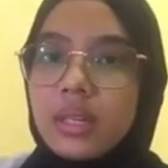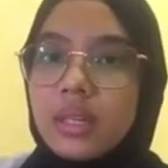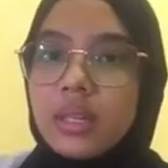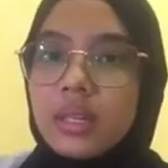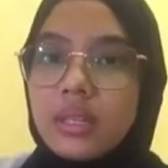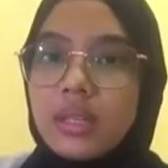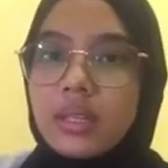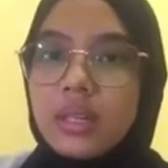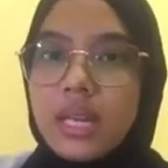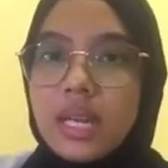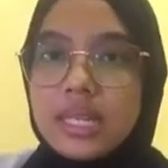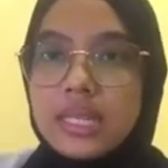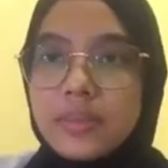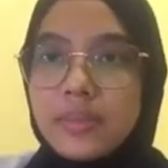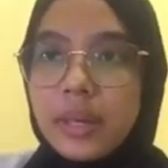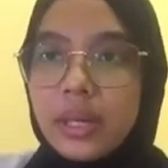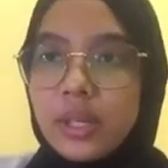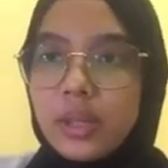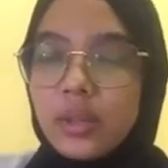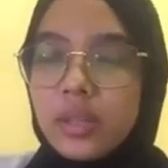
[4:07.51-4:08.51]
Last but
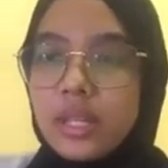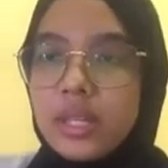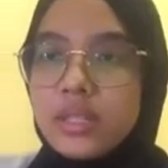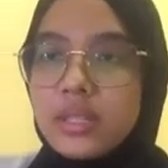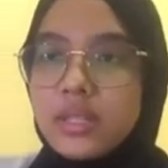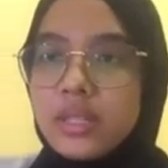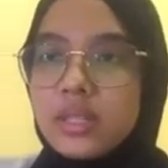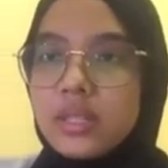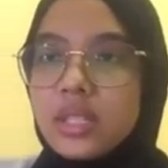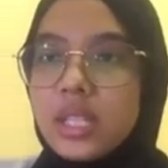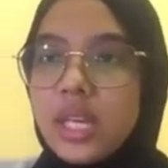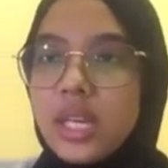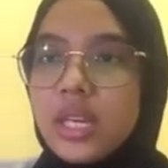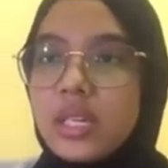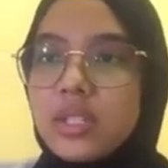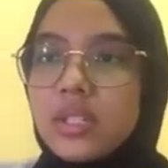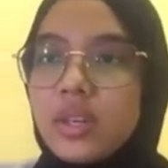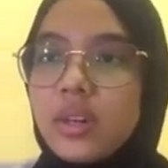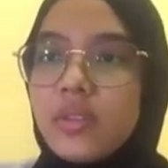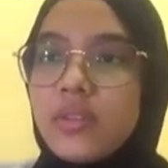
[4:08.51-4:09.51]
not least, challenge
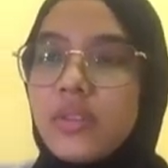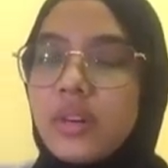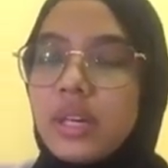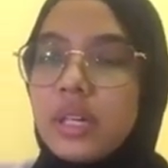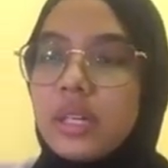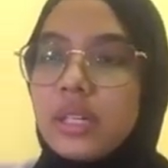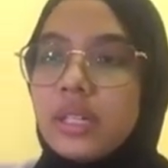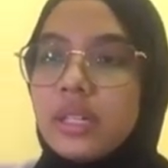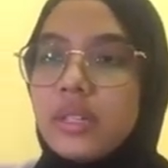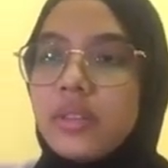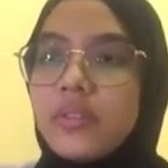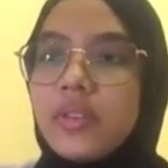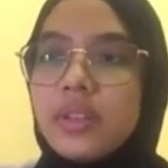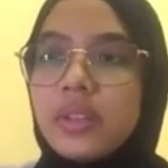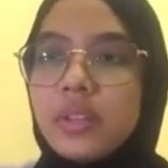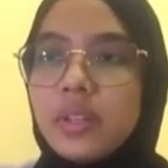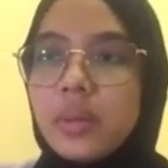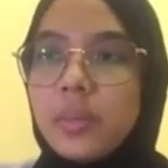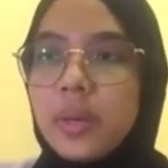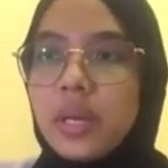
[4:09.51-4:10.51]
of
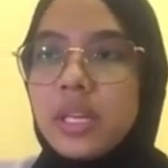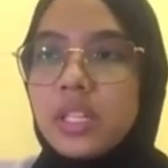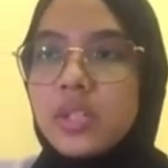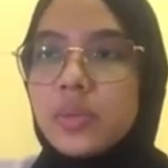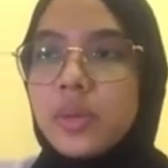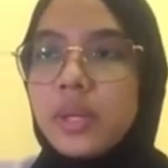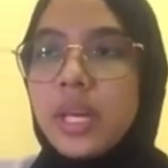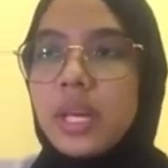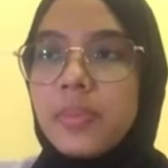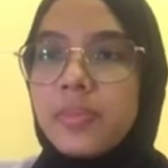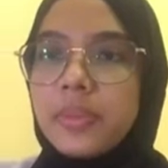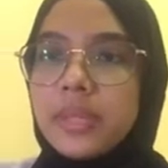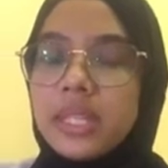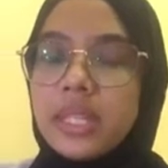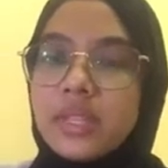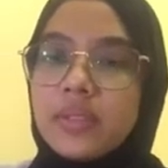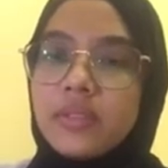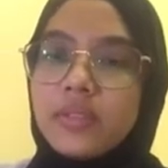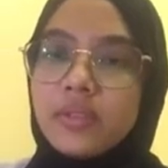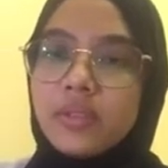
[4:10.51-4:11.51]
inventory management happen in
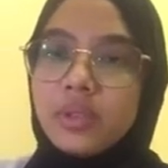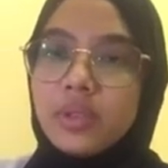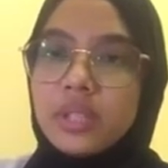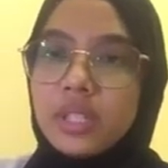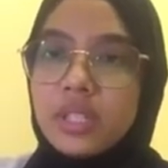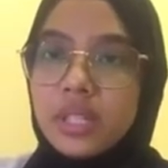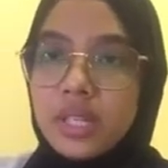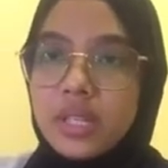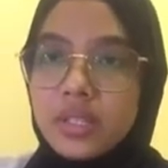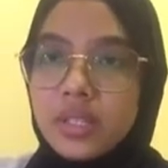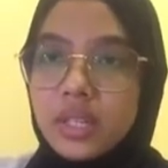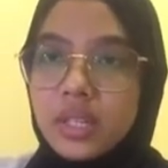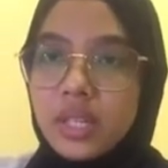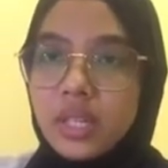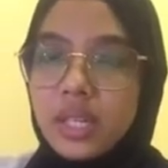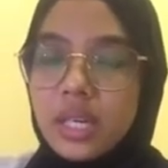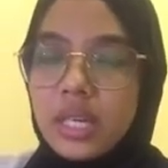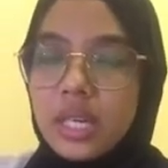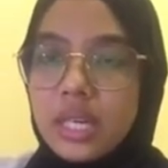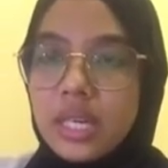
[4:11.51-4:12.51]
food
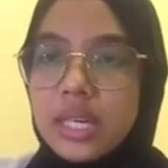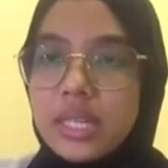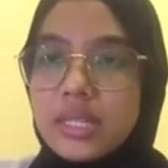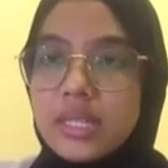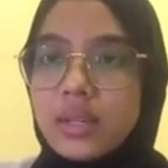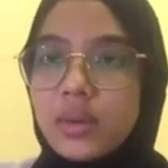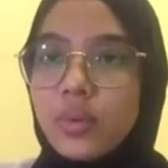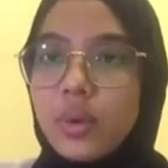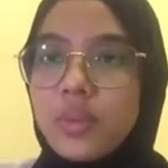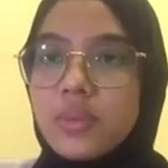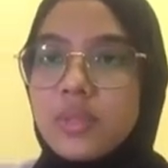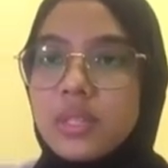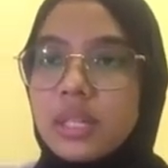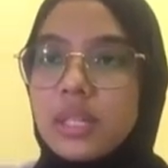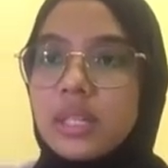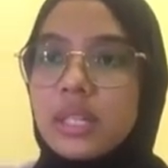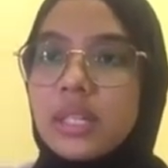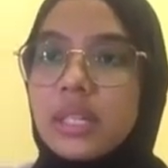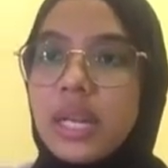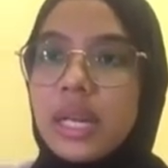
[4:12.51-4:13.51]
industry is a whimsical
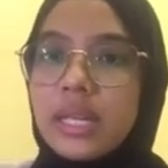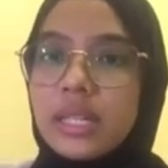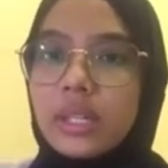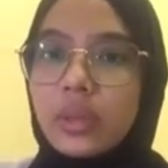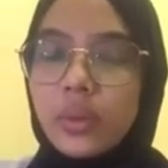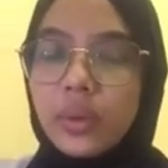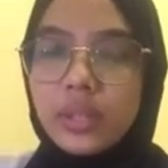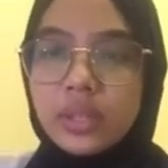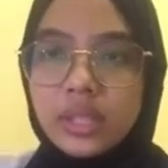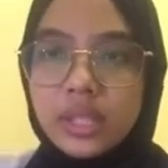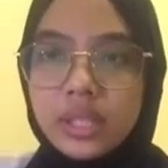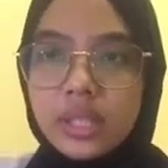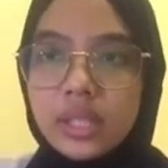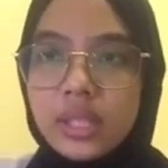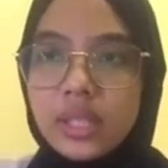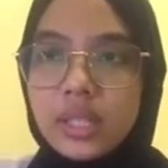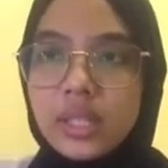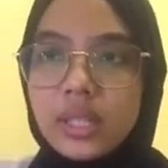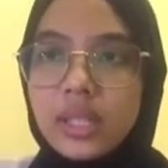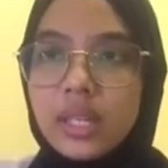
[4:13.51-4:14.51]
and
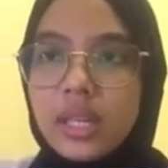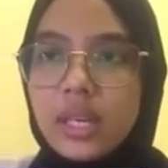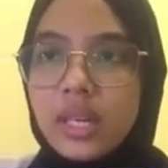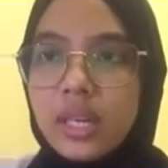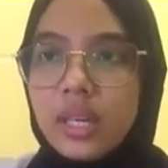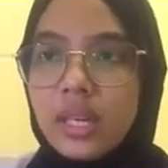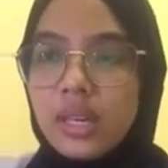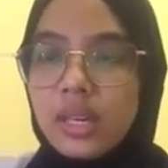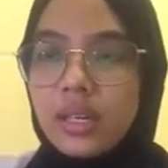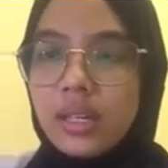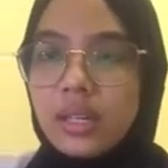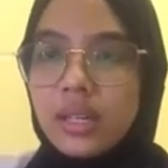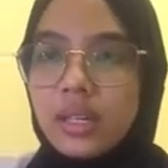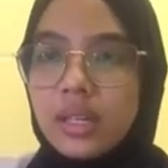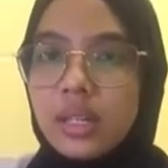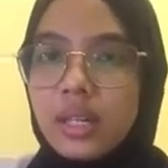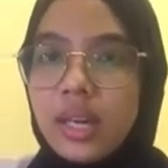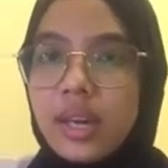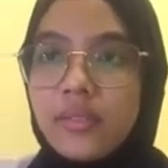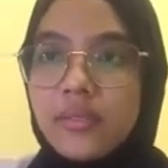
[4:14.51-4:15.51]
continually
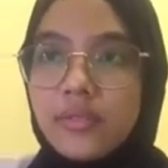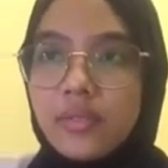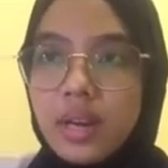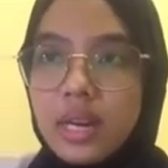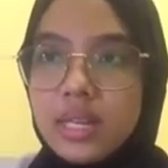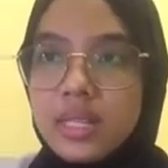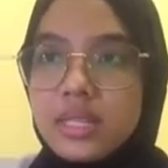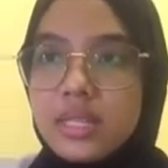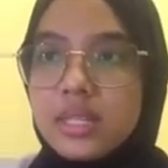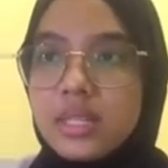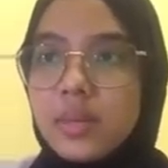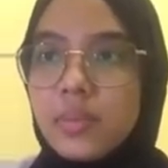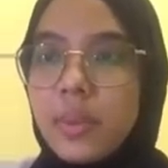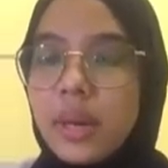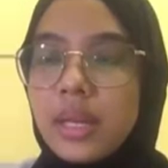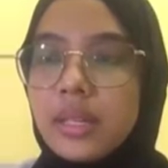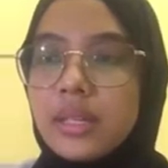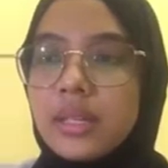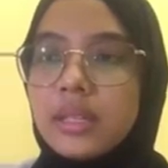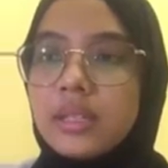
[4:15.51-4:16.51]
advanced
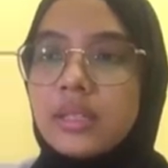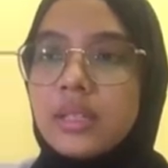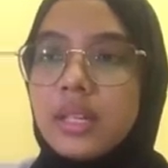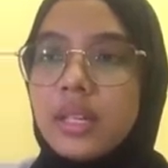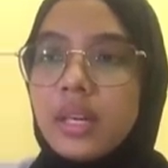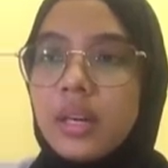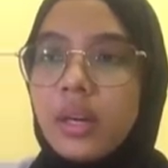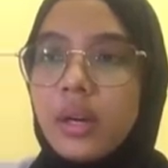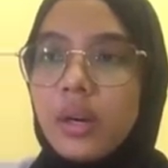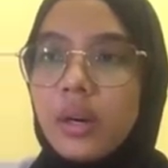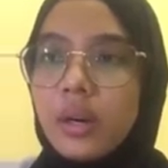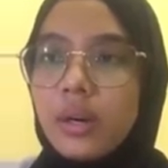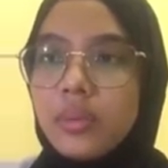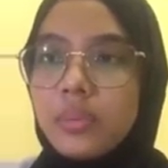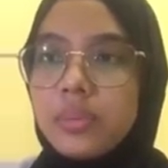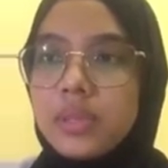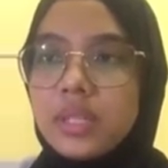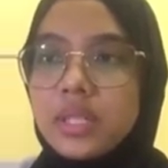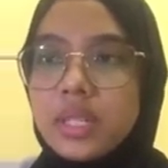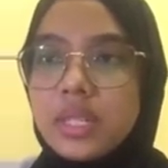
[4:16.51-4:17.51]
dependent on
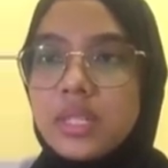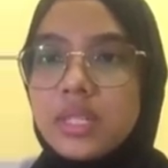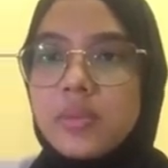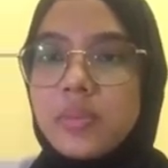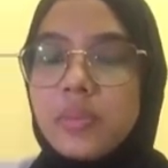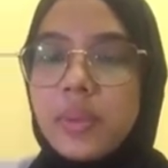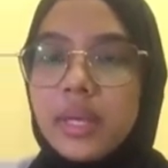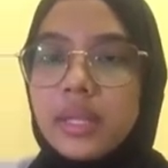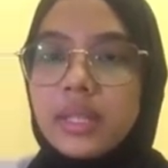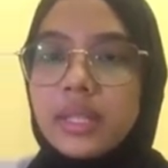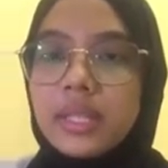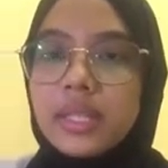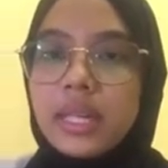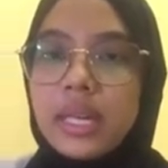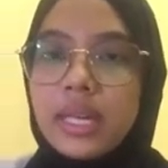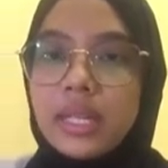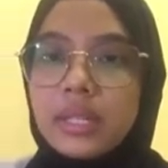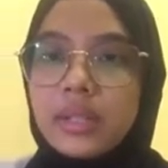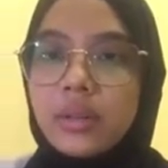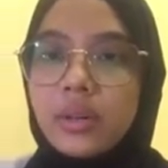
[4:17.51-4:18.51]
purchasing pattern
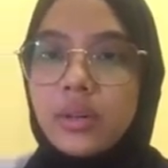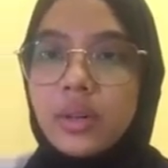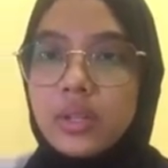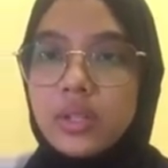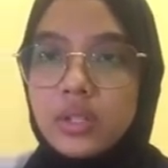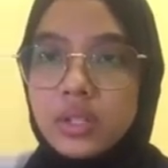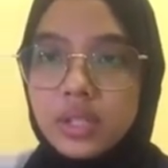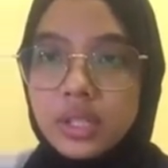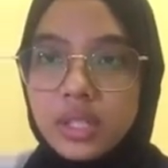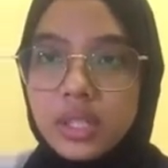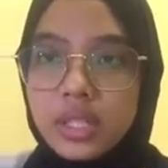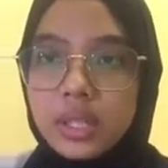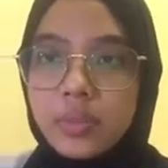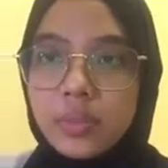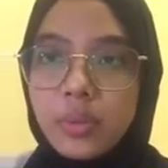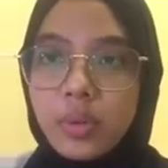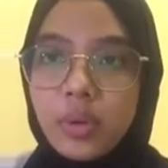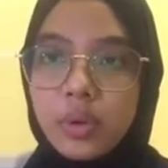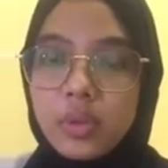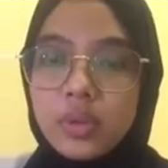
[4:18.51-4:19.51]
and occasionally
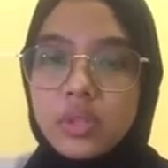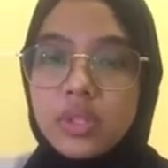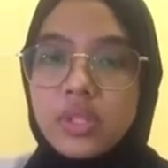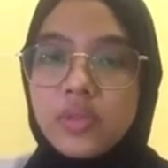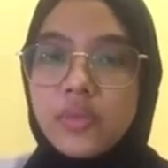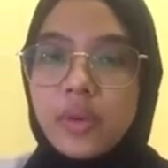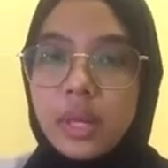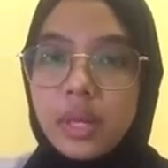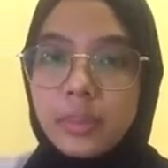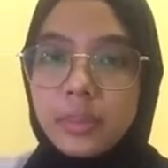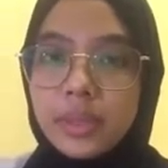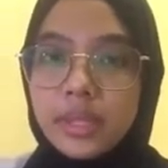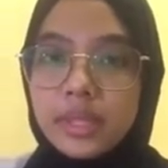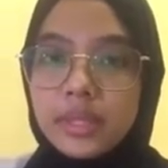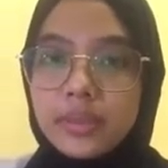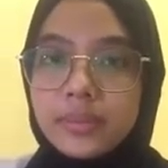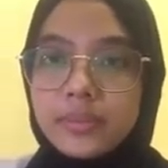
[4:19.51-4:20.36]
produce development.